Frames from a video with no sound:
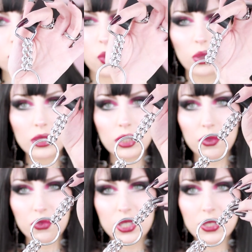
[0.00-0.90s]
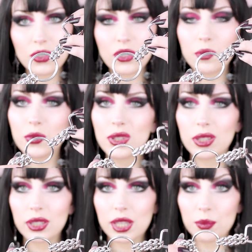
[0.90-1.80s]
quality difference is something
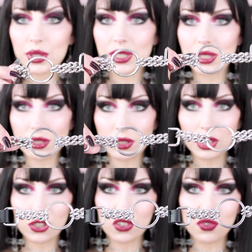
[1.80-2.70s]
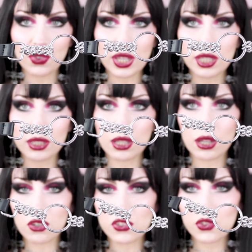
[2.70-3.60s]
that can be easily conveyed
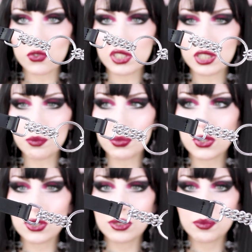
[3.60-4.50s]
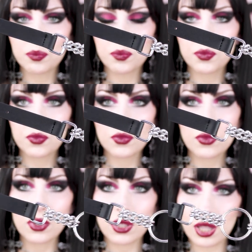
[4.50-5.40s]
on screen, but
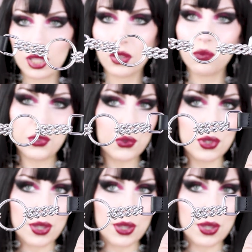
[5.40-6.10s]
if you